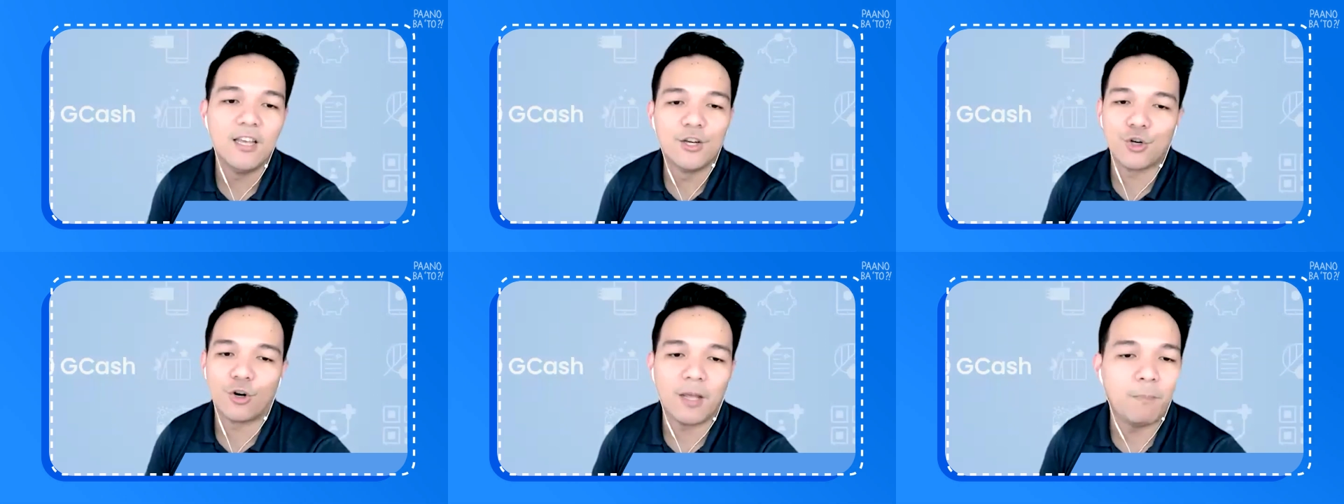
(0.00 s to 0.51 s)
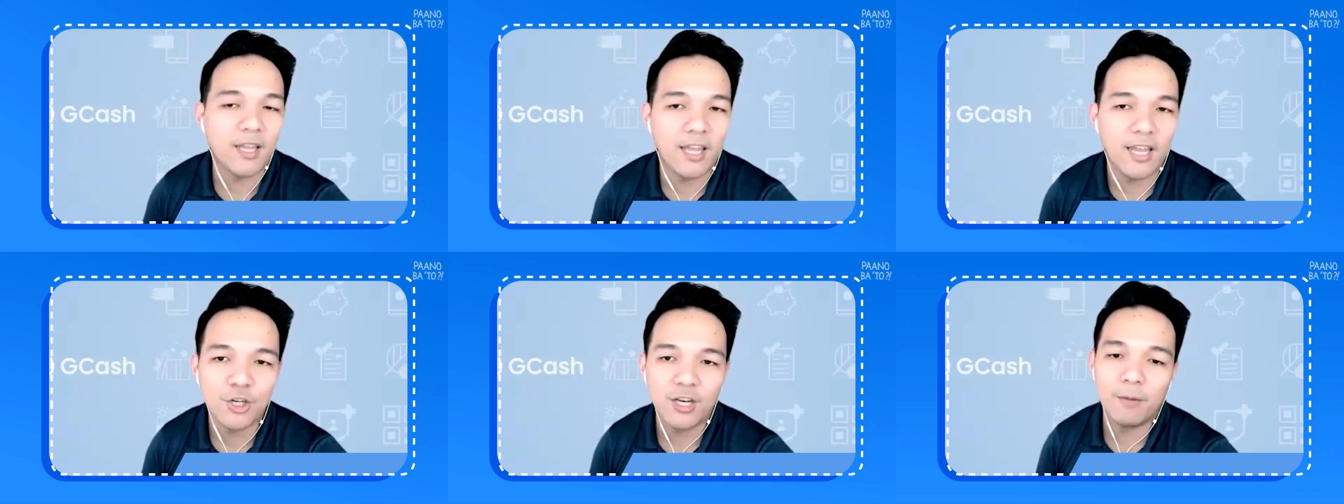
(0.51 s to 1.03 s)
short
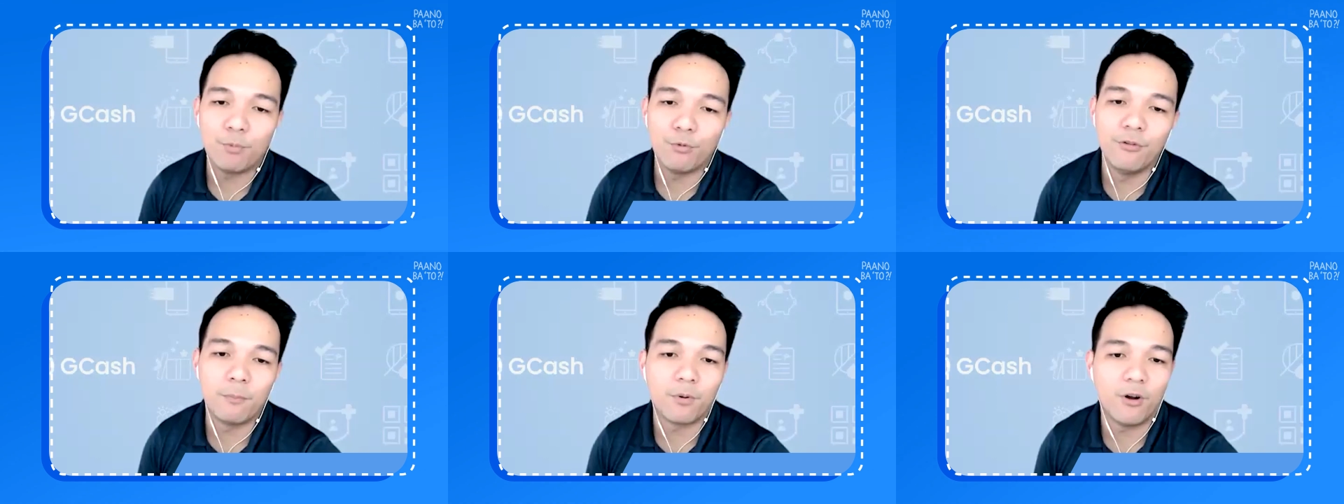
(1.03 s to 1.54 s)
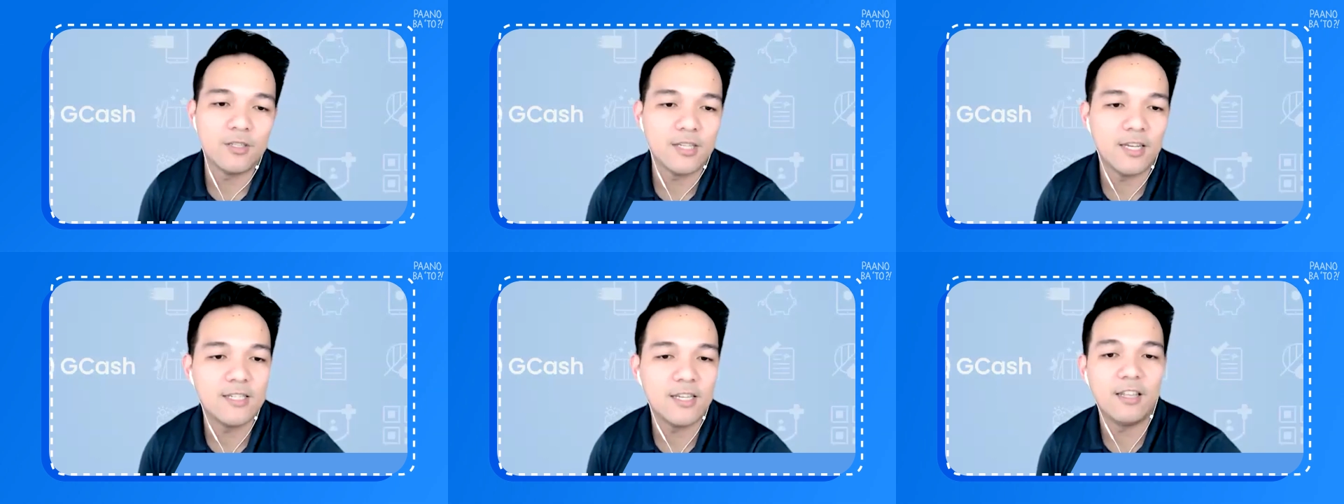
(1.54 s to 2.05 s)
application and approval
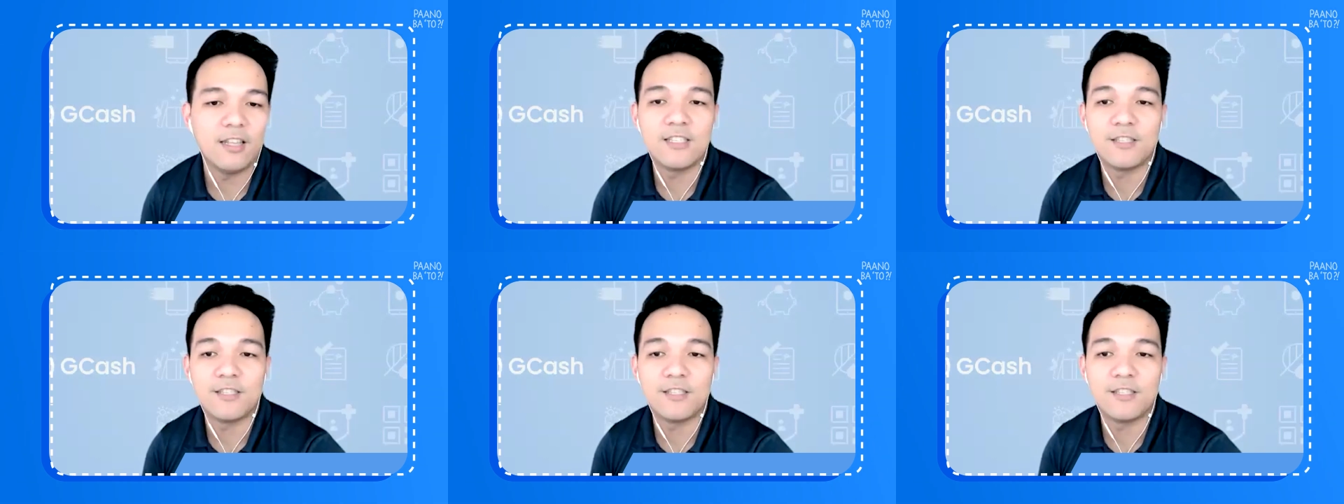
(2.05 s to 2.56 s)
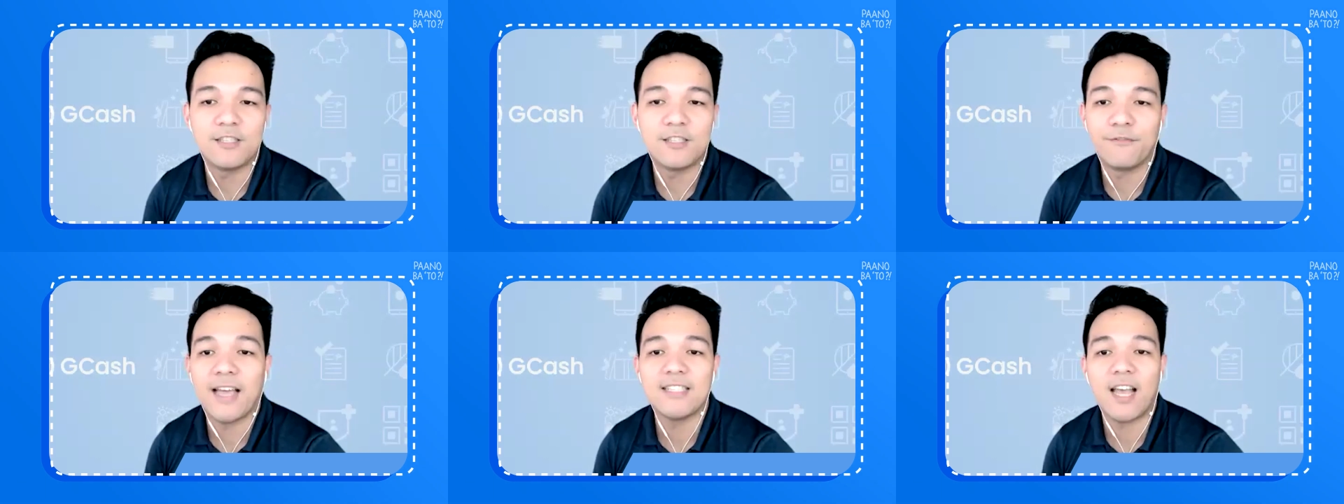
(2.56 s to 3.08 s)
process, and it's
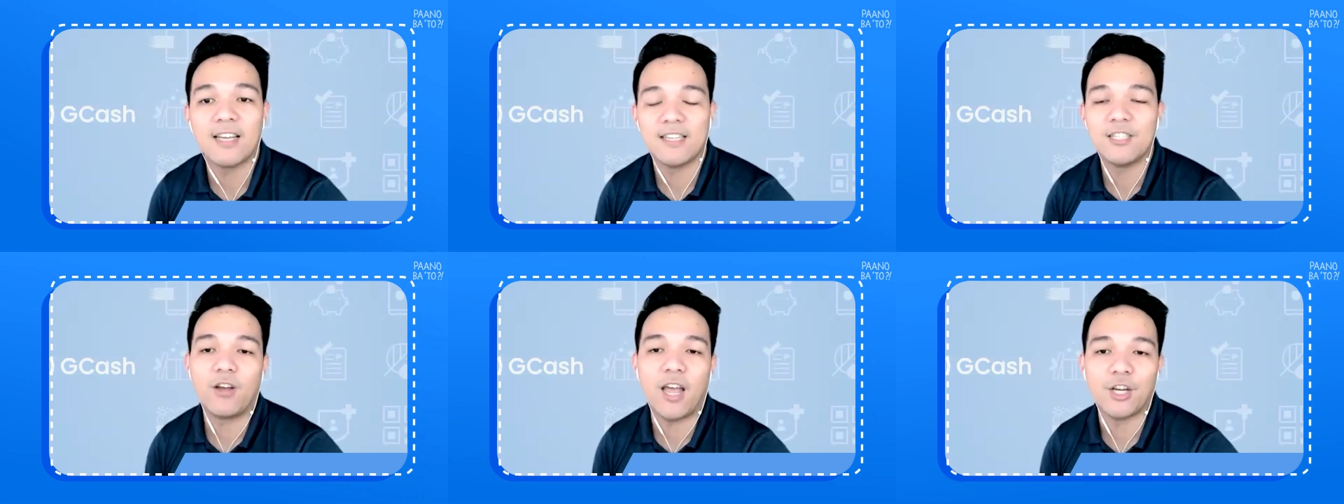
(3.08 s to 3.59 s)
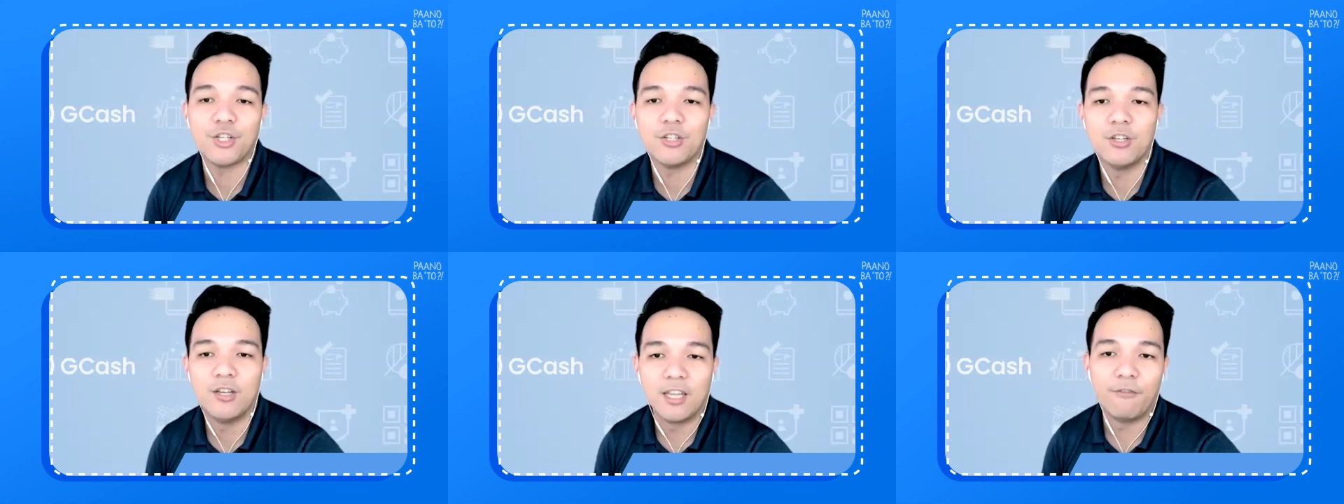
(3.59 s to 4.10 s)
fast access to cash
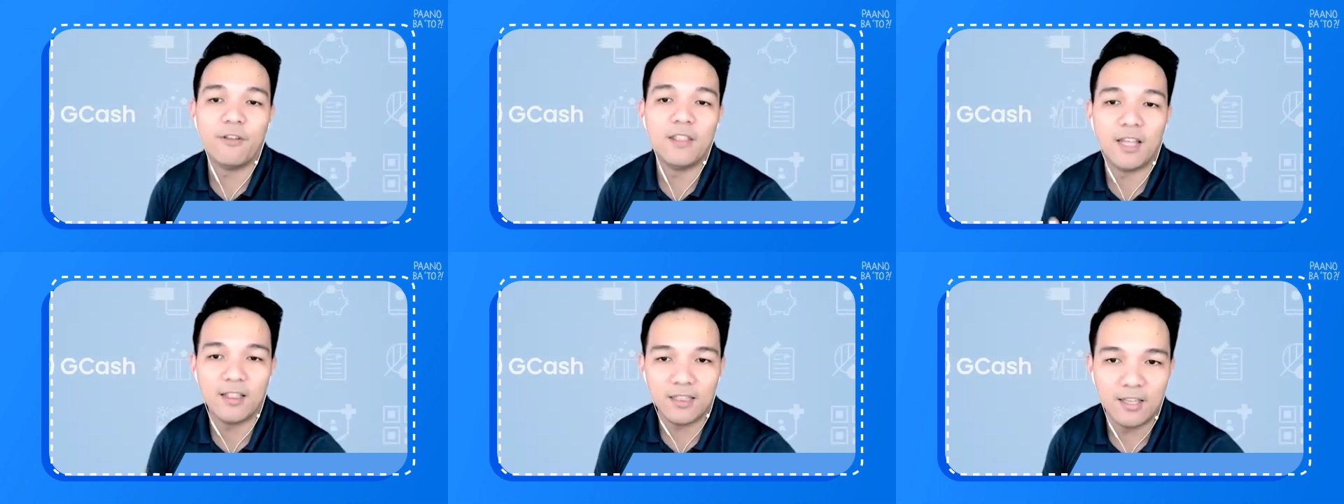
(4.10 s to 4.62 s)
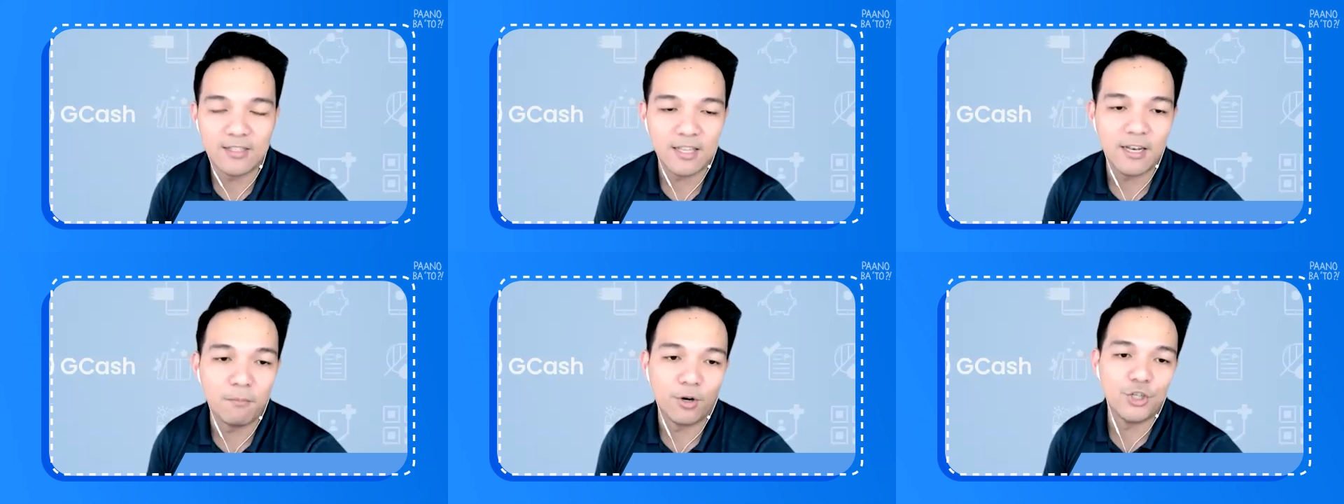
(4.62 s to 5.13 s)
given that
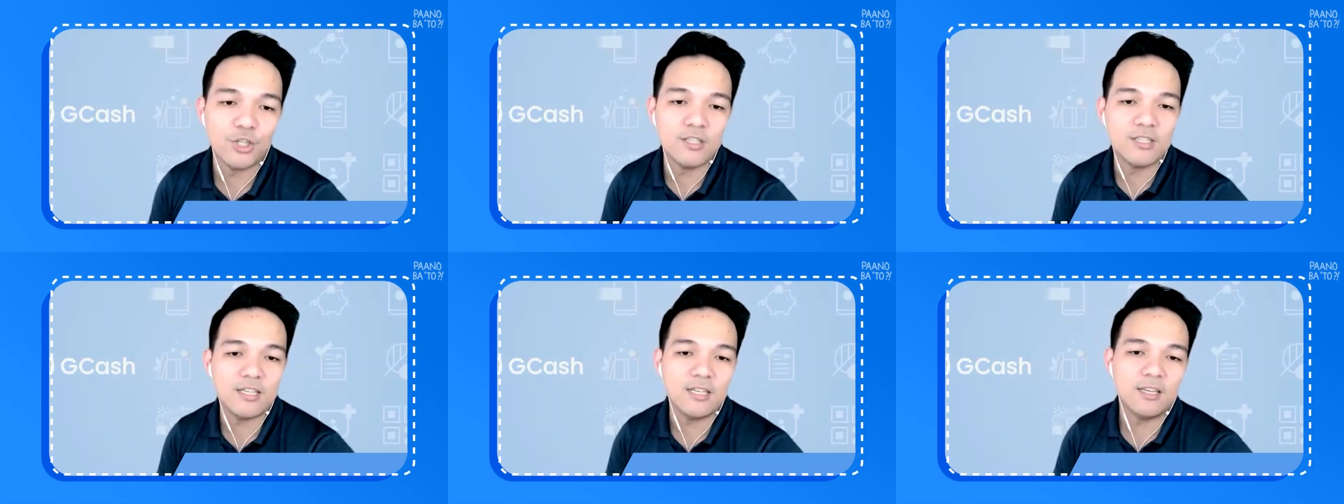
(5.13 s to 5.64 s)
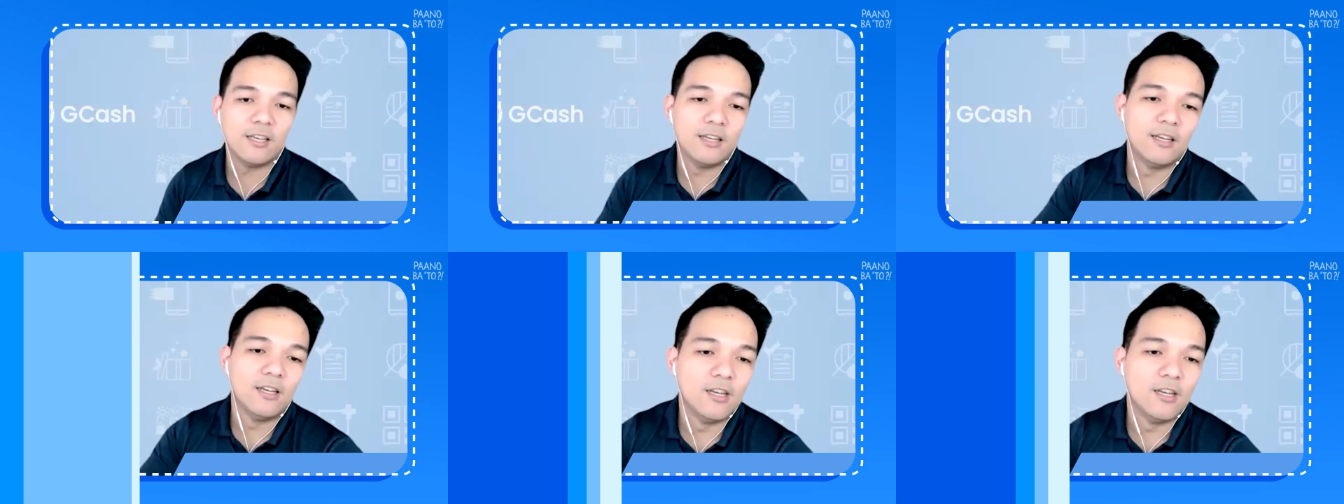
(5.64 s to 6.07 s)
it's an emergency.